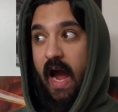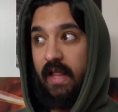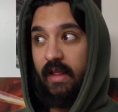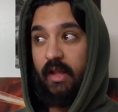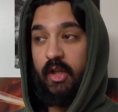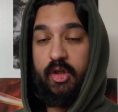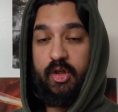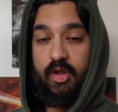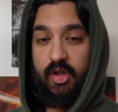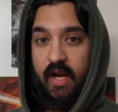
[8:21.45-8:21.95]
I
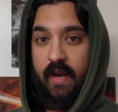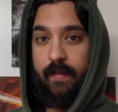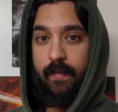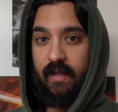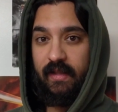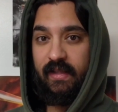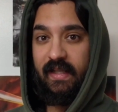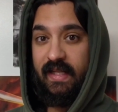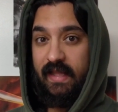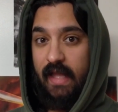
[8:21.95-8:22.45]

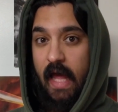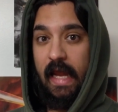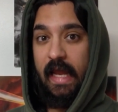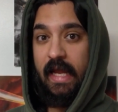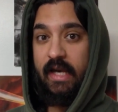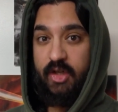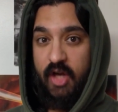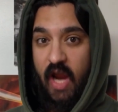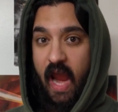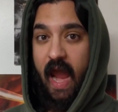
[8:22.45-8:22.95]
legitimately, like
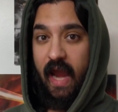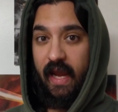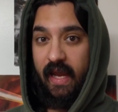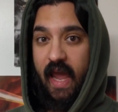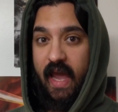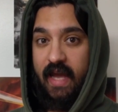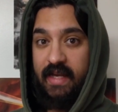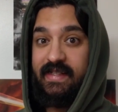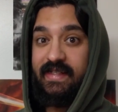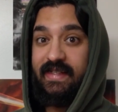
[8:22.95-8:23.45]
a
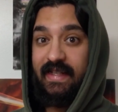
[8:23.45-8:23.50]
jackass,